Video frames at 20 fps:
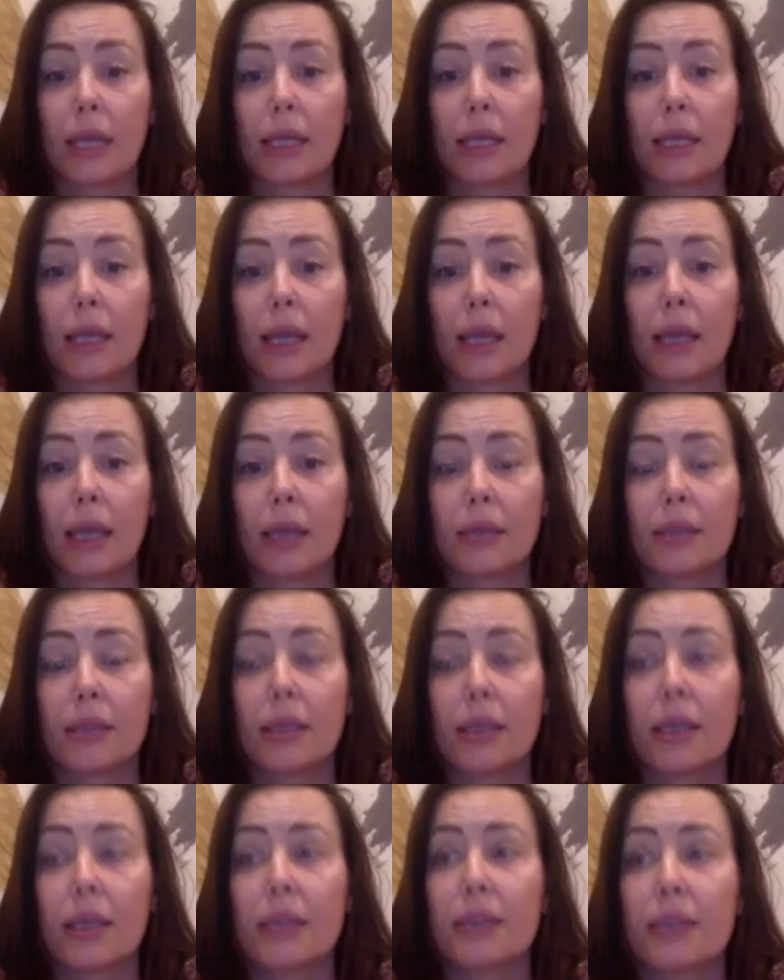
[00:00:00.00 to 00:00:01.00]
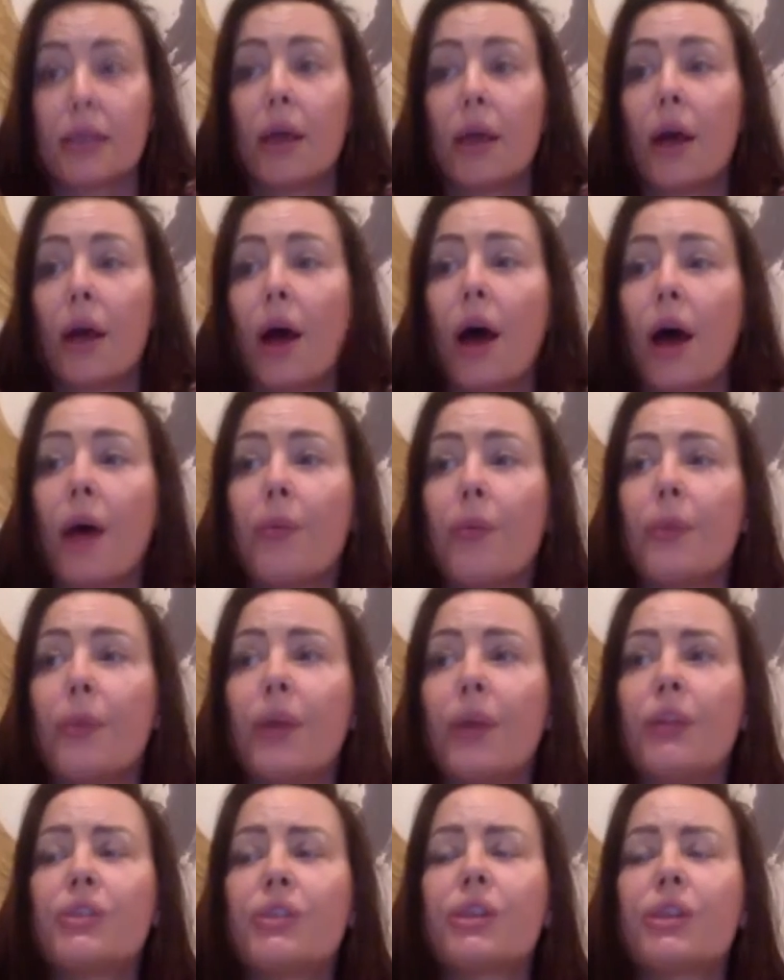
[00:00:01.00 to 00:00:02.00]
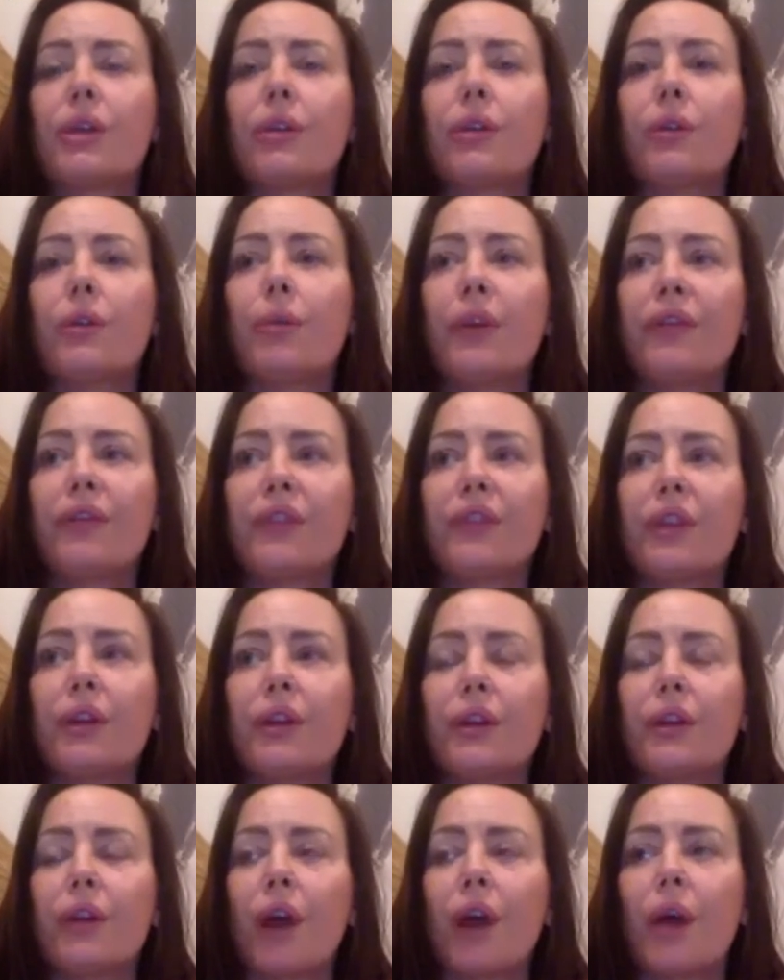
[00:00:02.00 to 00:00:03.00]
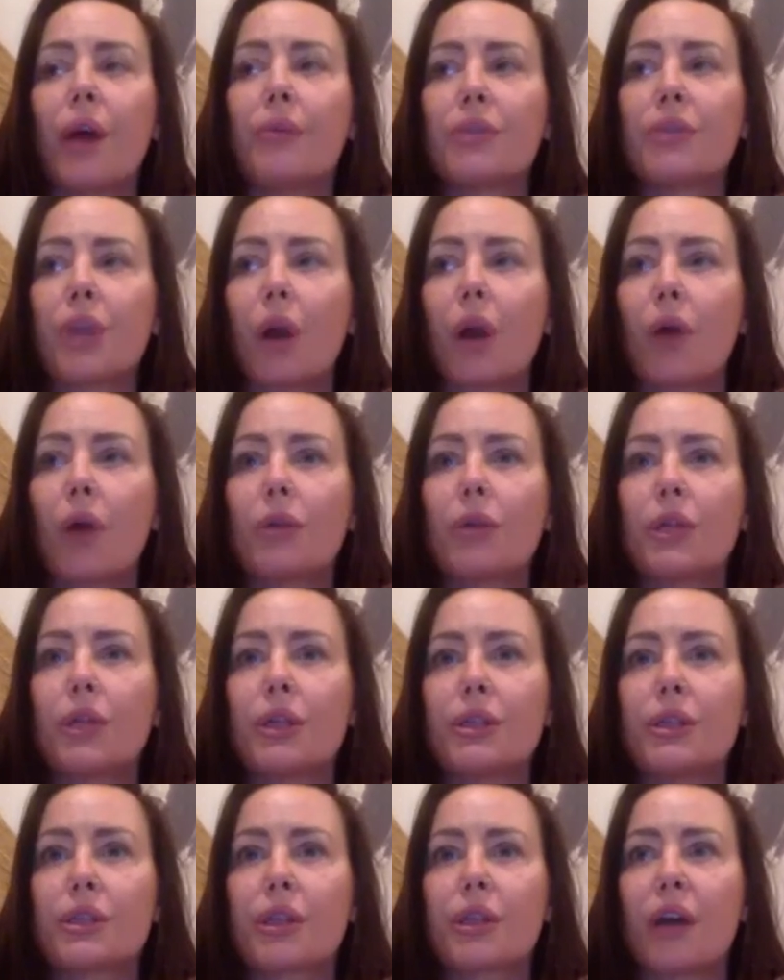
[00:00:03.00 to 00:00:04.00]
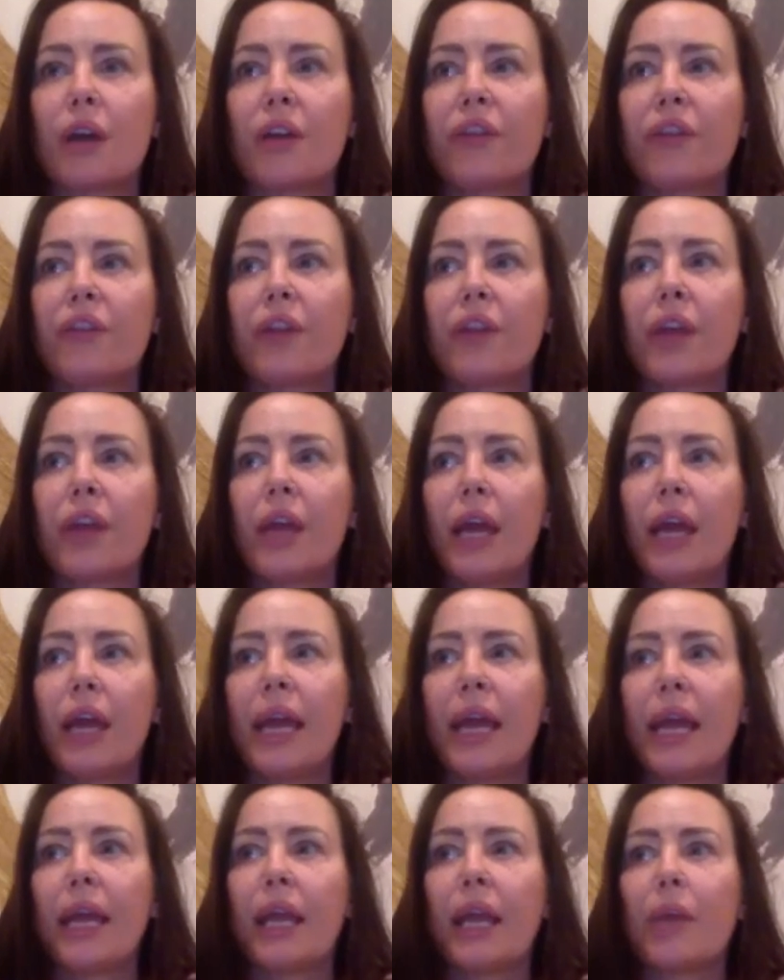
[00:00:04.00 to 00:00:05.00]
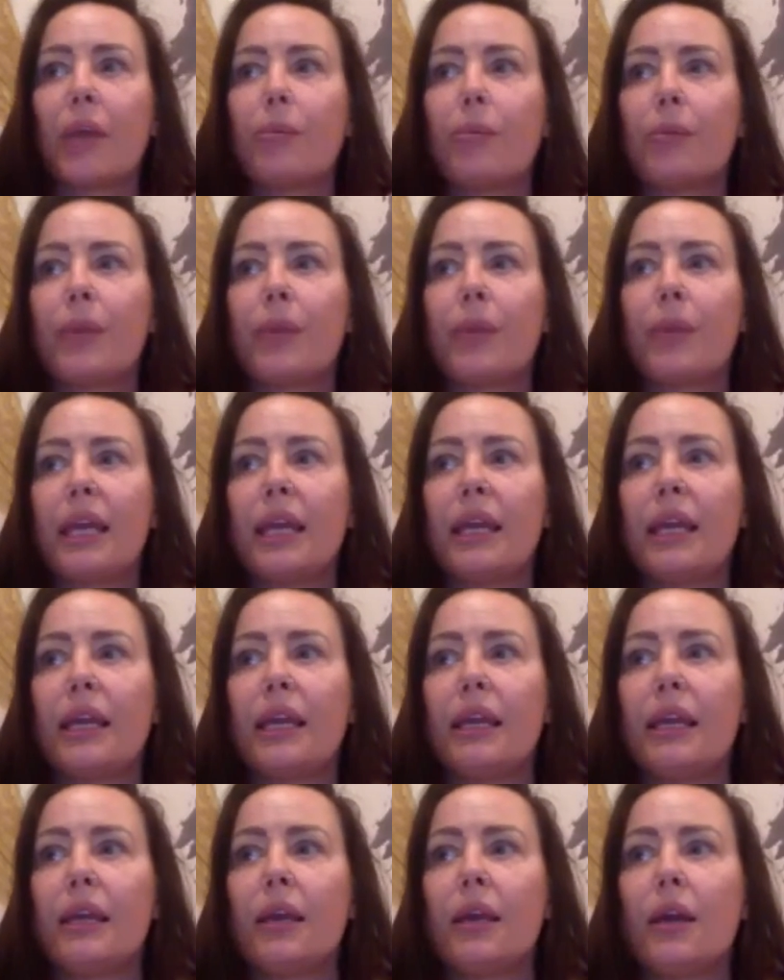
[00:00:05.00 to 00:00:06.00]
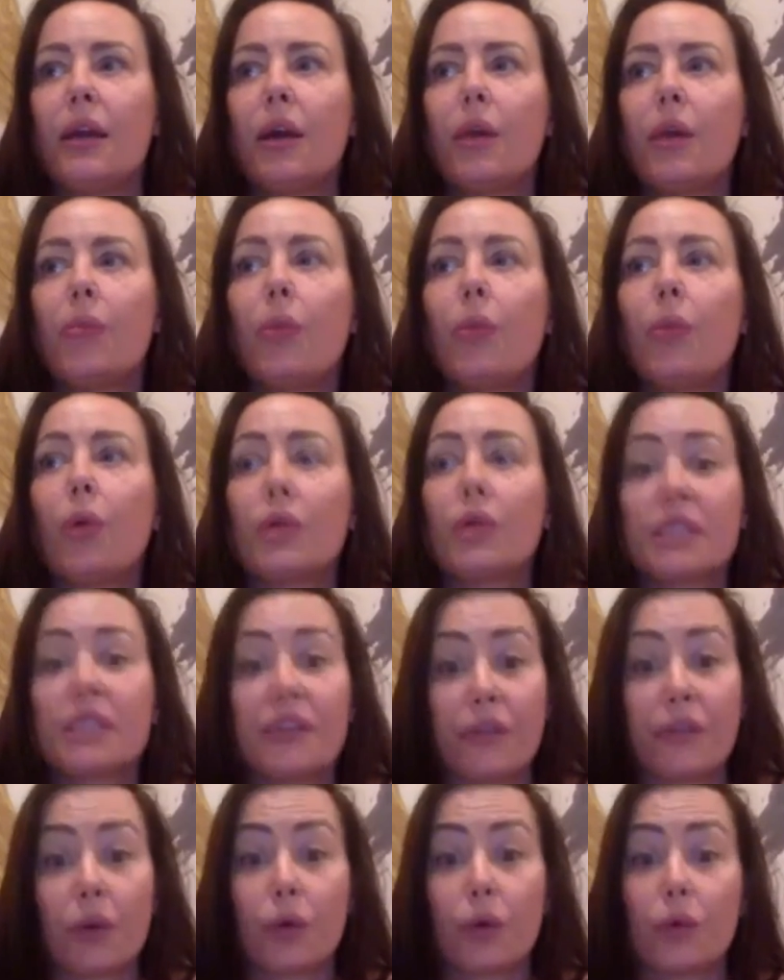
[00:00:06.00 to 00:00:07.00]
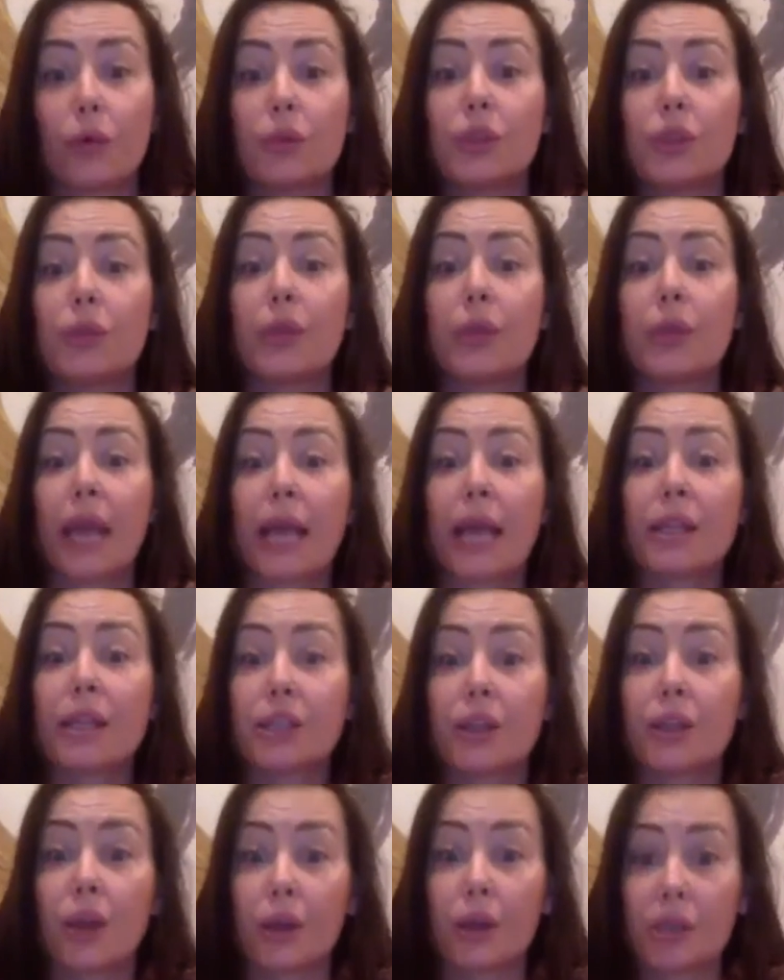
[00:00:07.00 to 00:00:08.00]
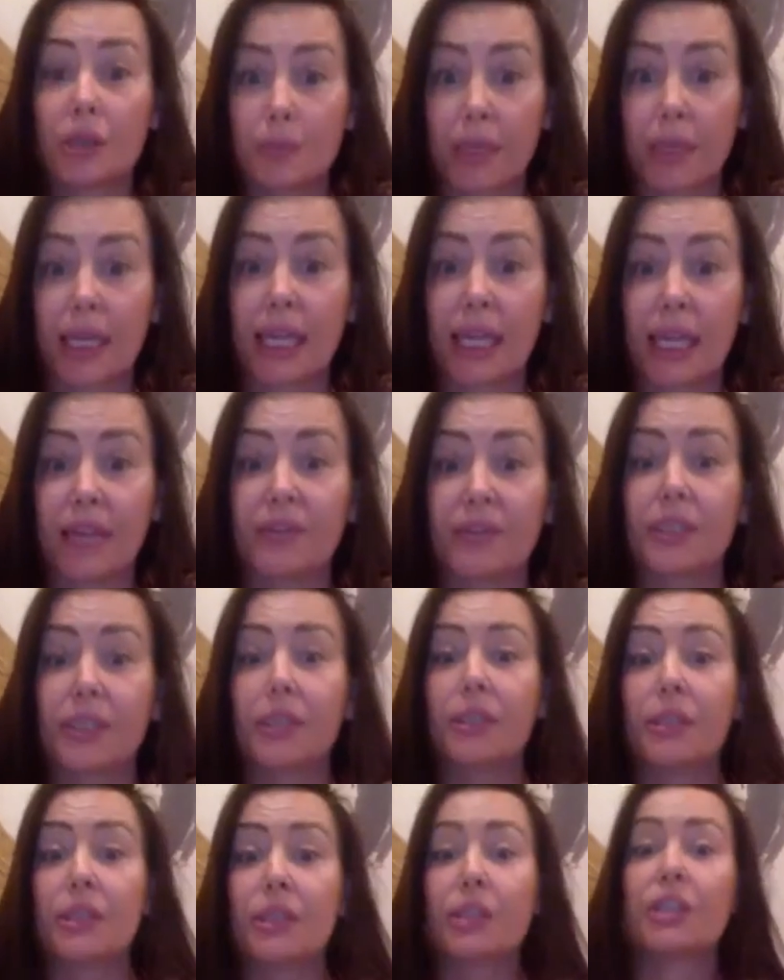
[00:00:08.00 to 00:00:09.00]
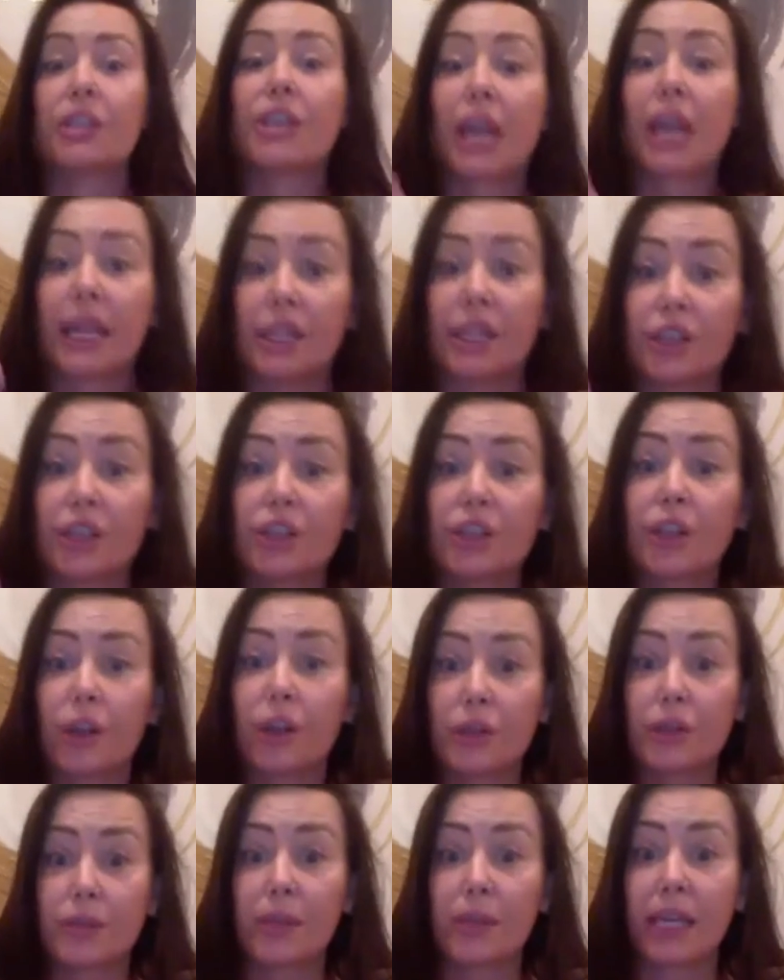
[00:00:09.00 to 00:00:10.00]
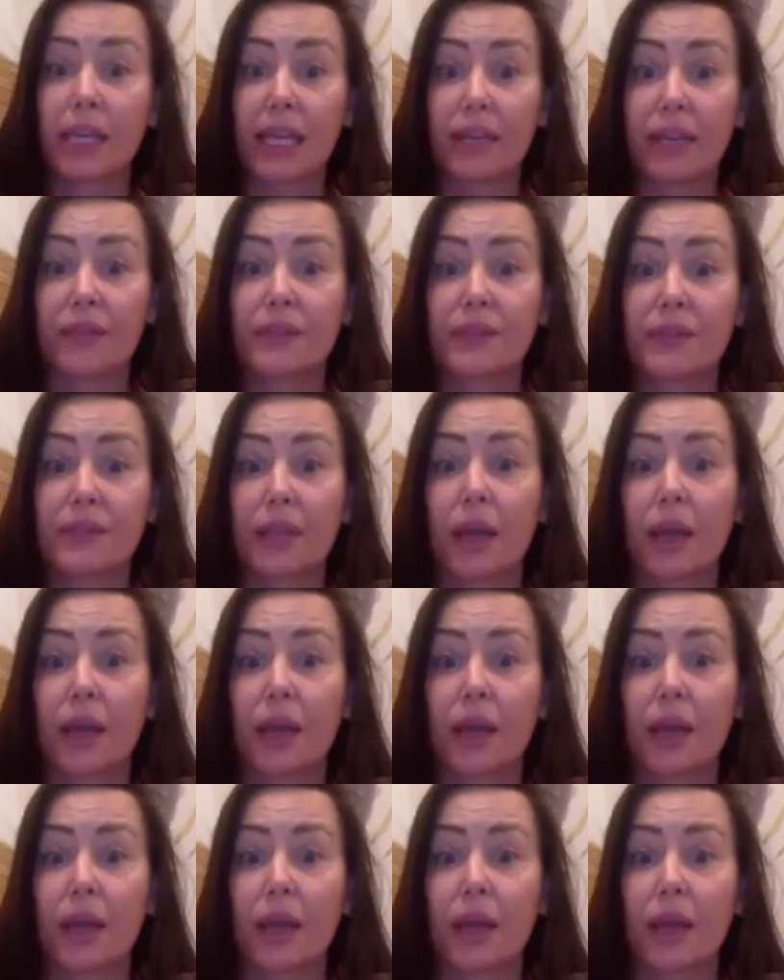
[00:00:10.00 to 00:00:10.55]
yes. And so with the childhood stuff, it can be more difficult to get to those beliefs and to change those beliefs.